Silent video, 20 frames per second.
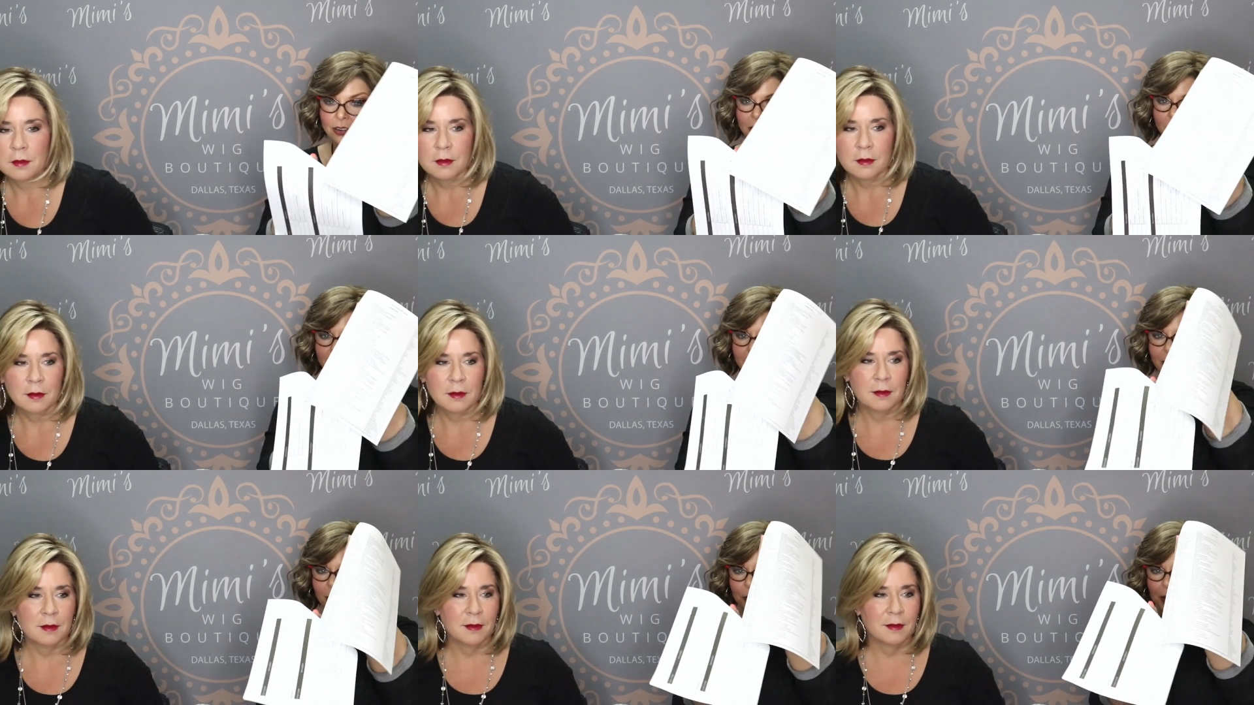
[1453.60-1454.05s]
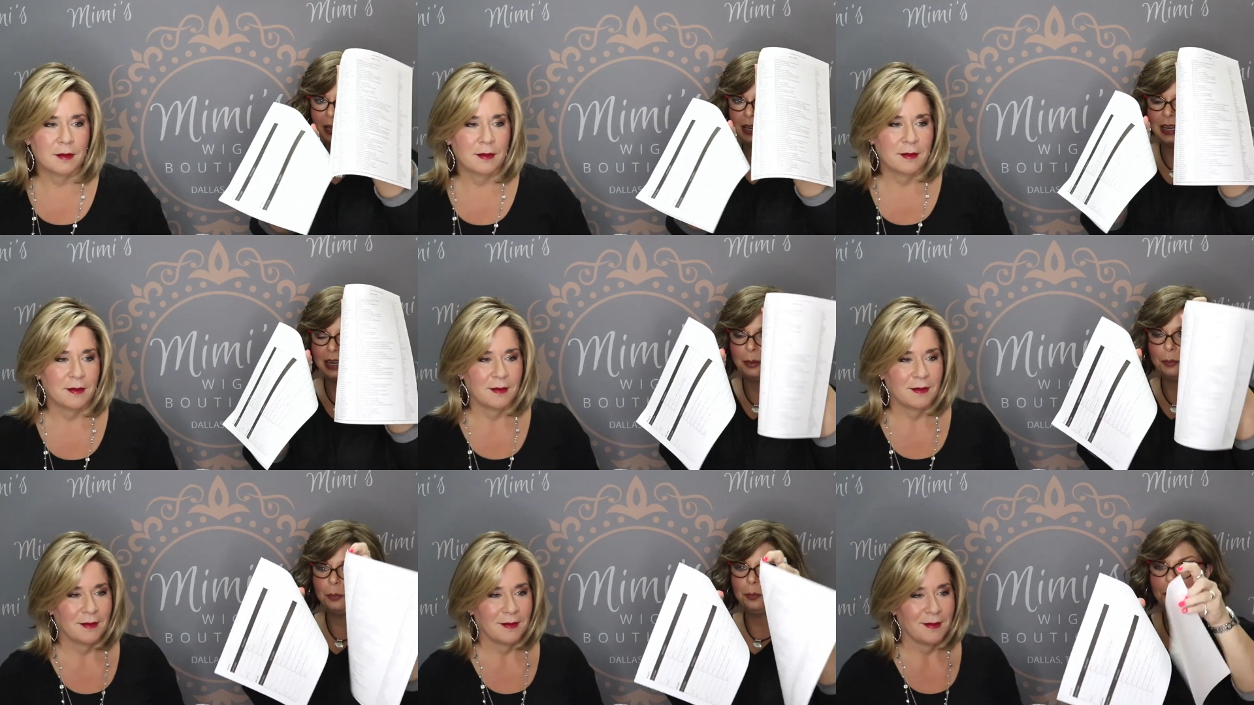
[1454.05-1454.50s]
Speaker 1: know how
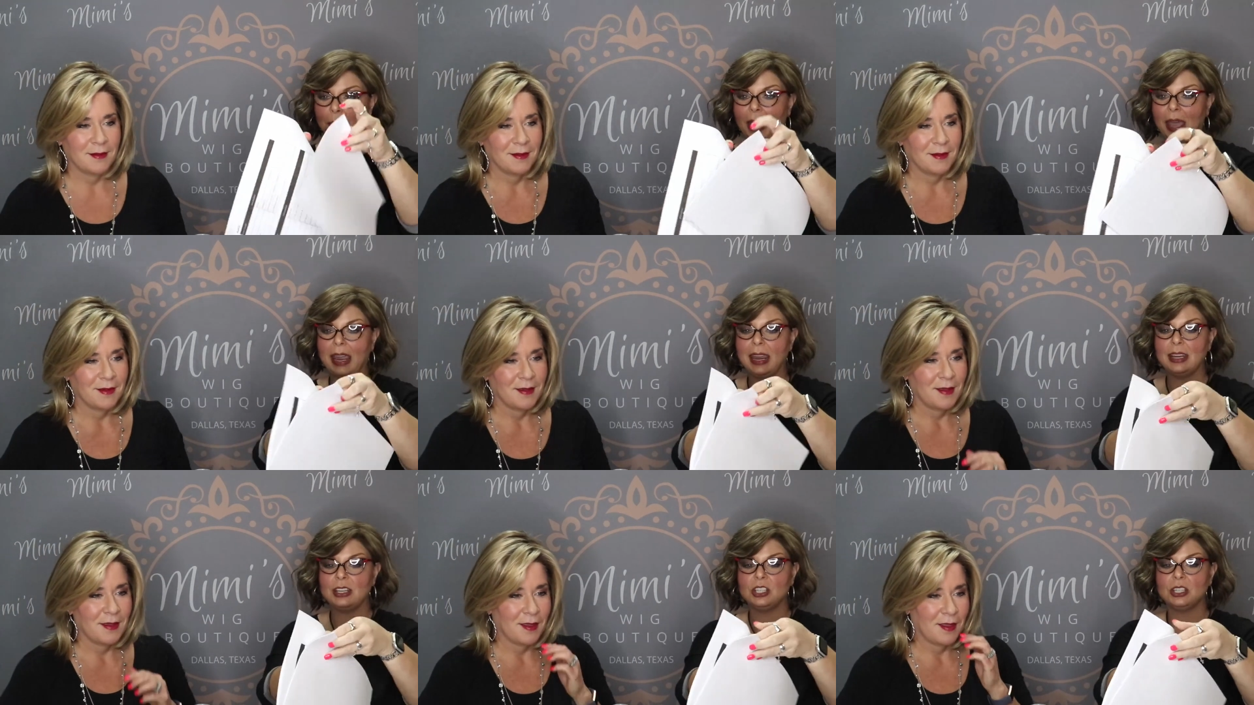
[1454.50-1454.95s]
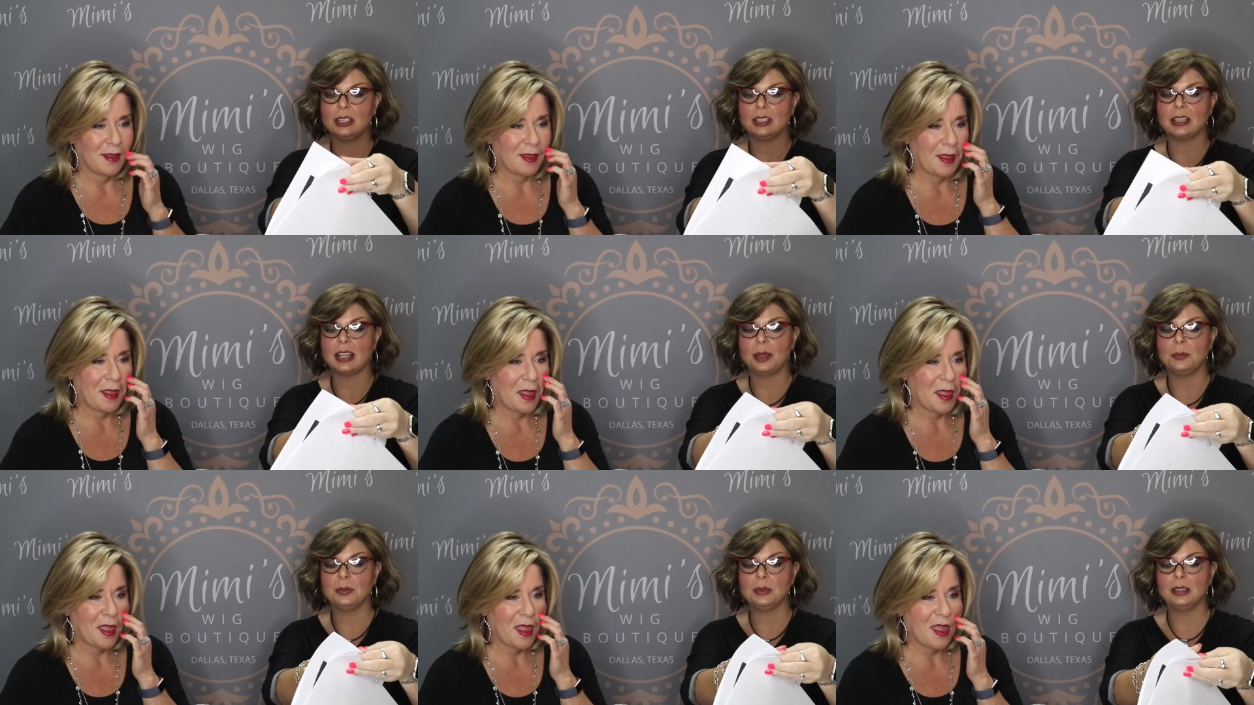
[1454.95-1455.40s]
many pages.
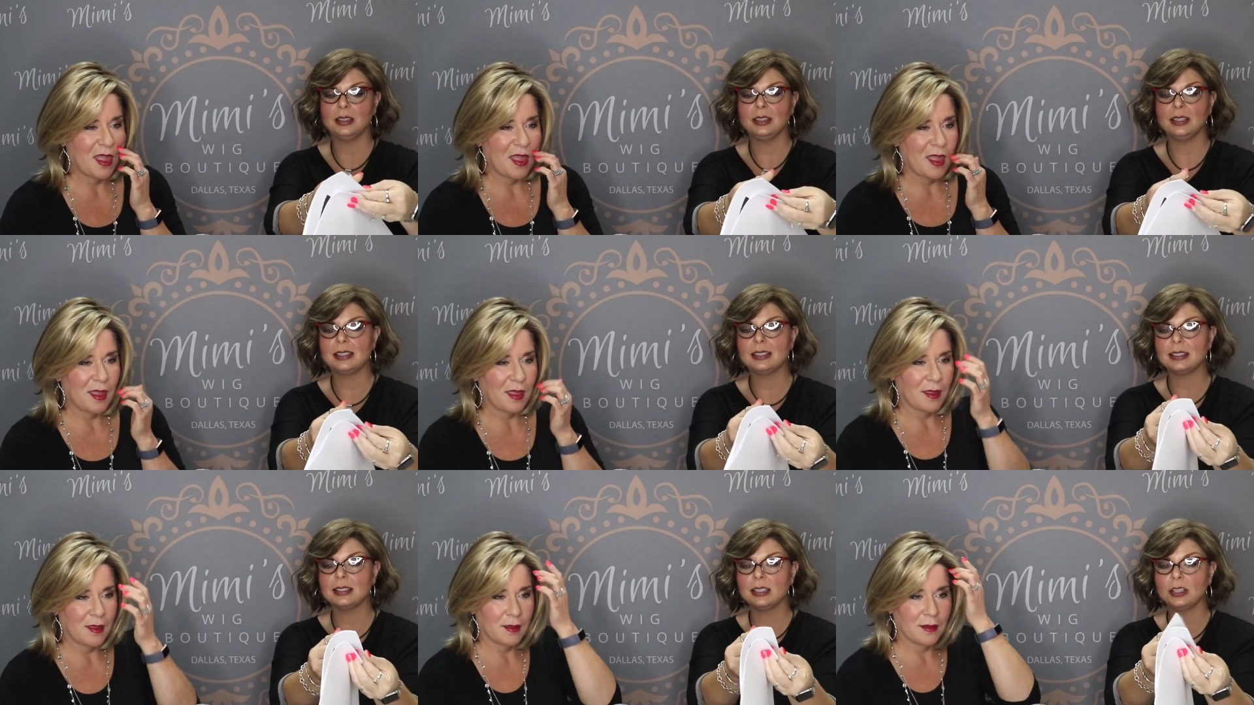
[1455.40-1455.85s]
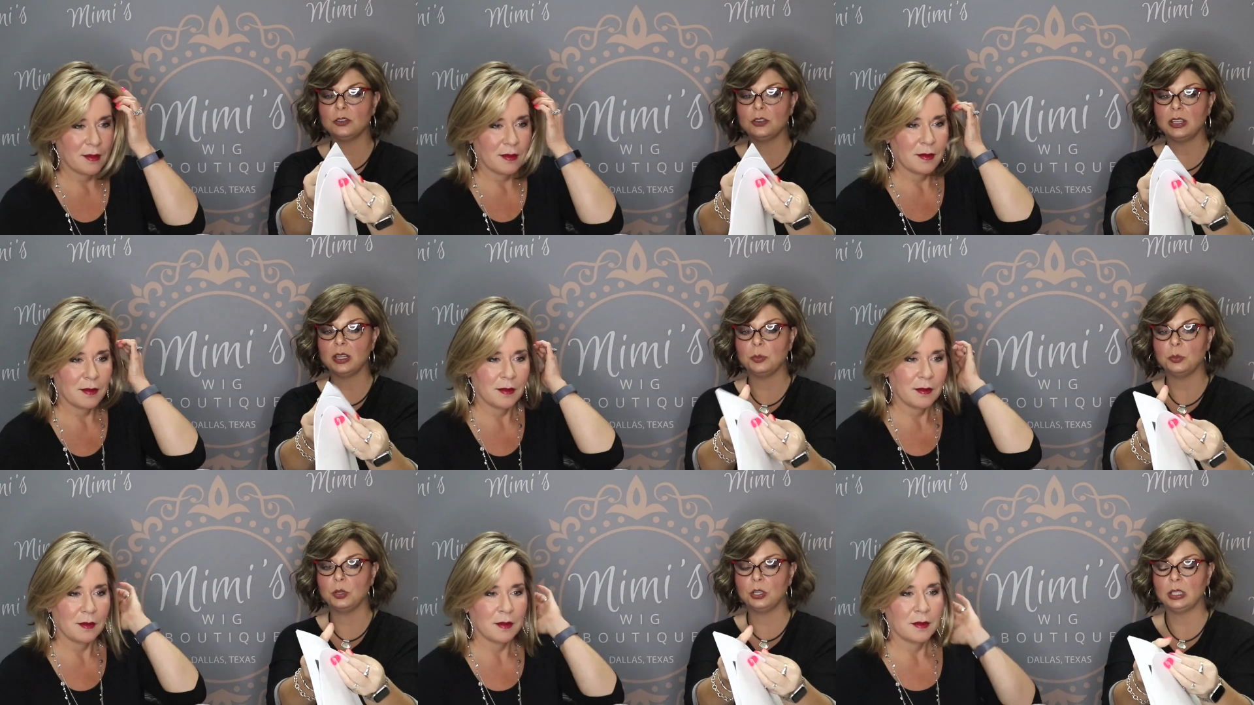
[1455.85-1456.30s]
I'm, it's literally
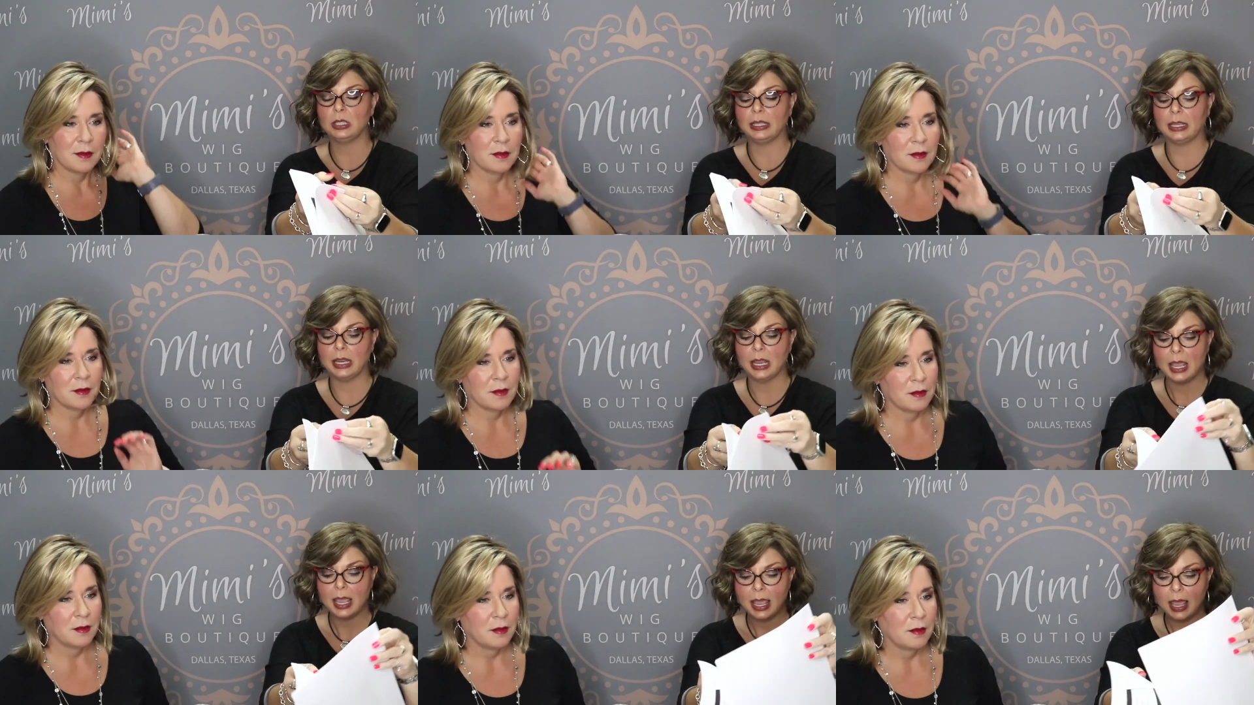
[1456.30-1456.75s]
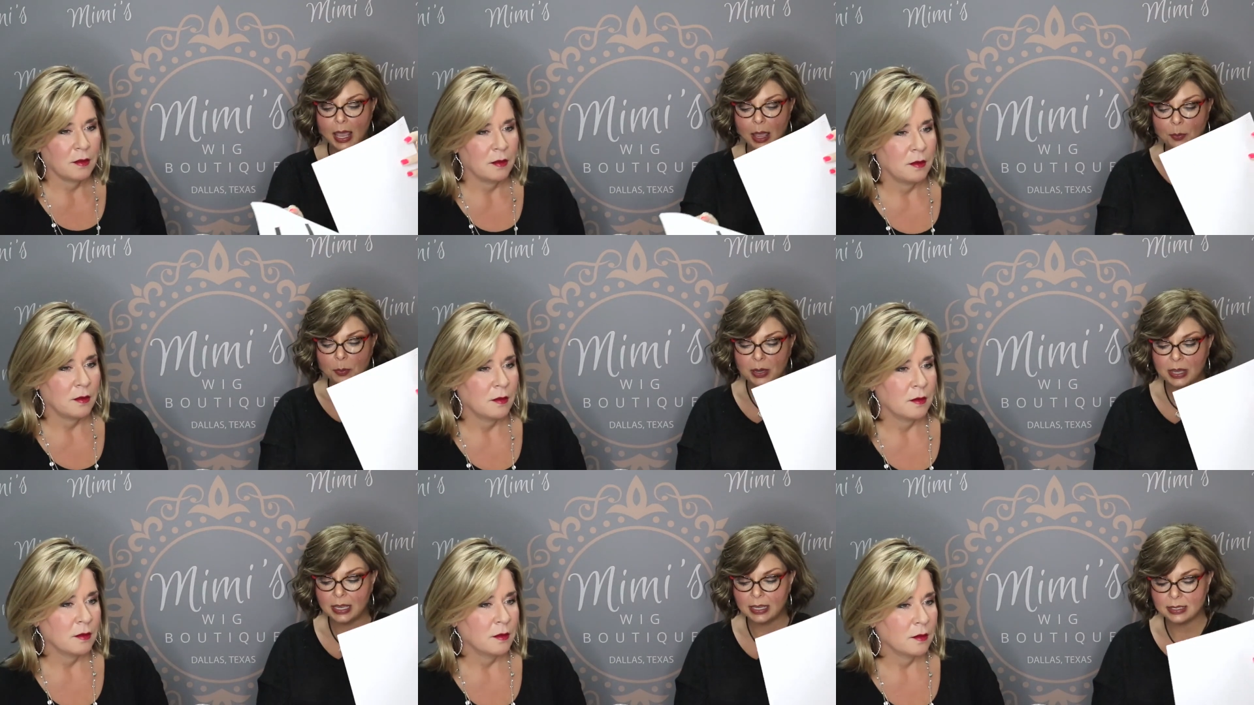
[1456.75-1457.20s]
a booklet.
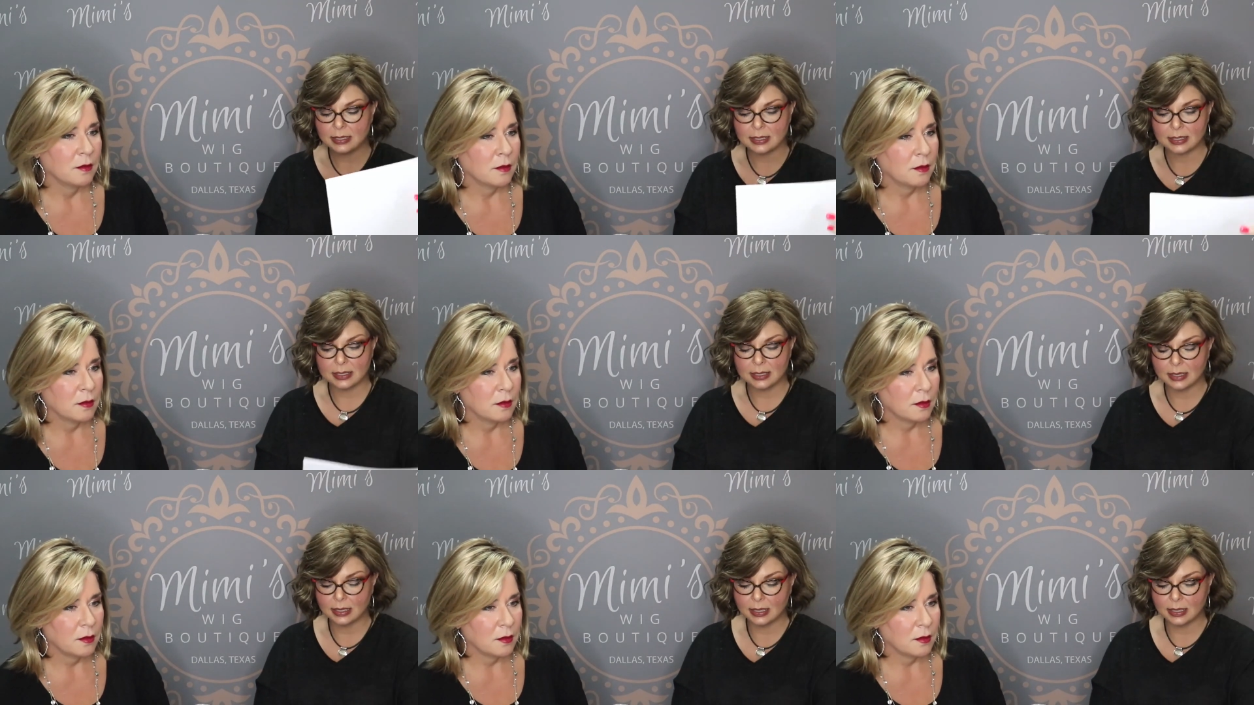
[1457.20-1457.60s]
Because...